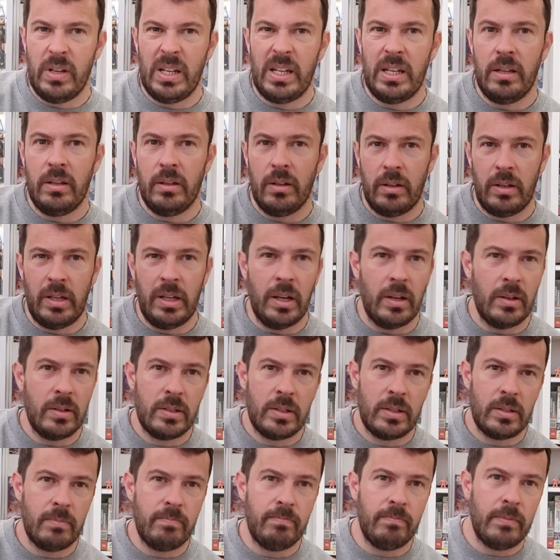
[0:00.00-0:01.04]
video,
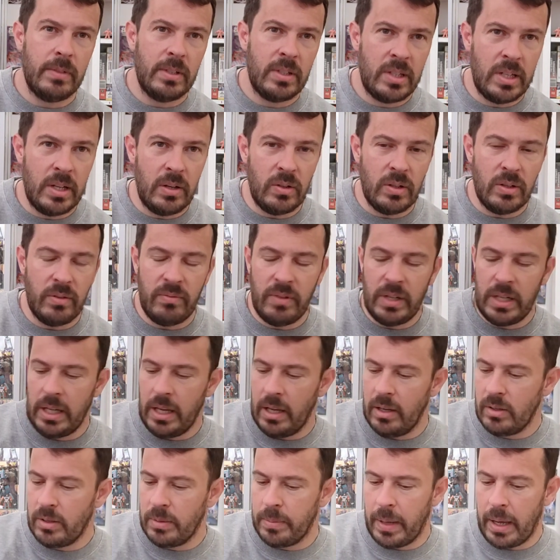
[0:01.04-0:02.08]
series of
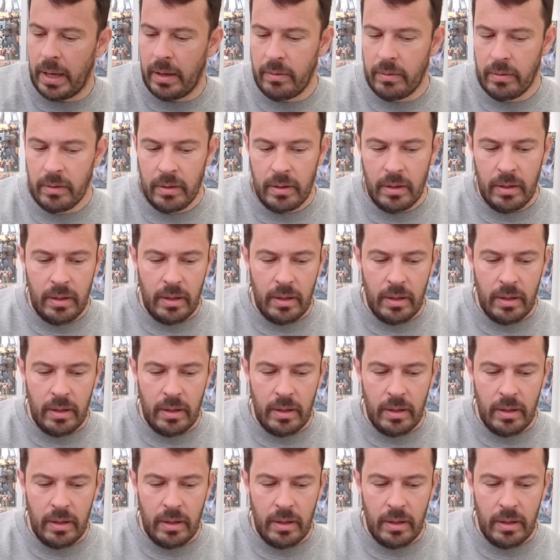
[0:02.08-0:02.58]
videos about.